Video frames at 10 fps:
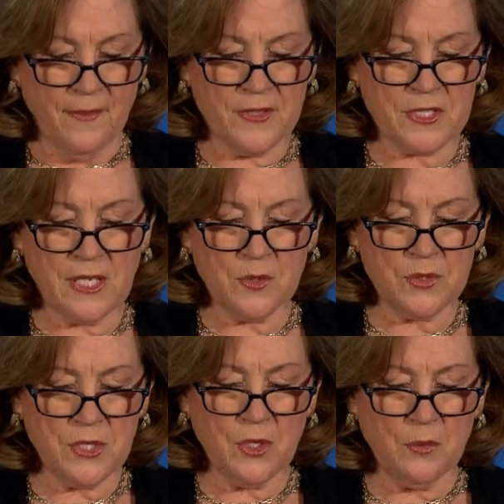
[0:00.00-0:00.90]
The
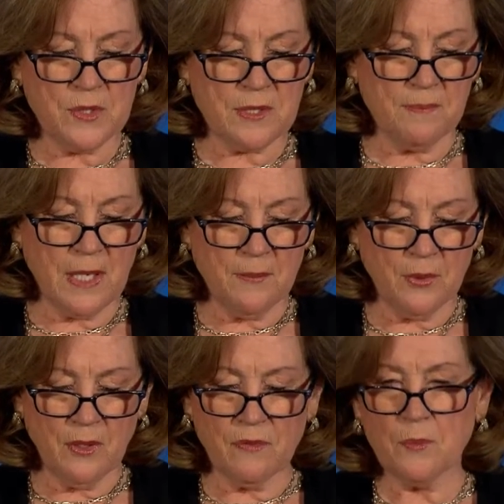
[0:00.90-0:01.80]
Secretary was a
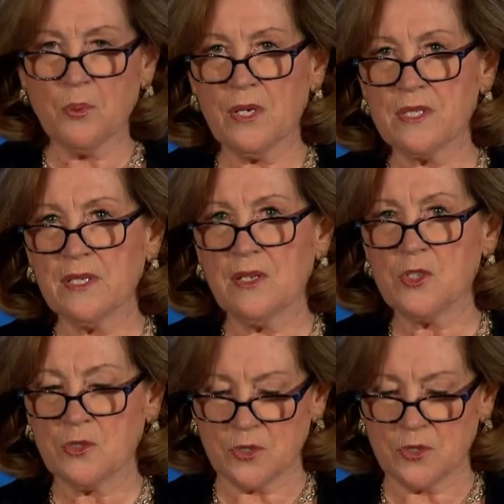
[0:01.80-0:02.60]
member of the Presidential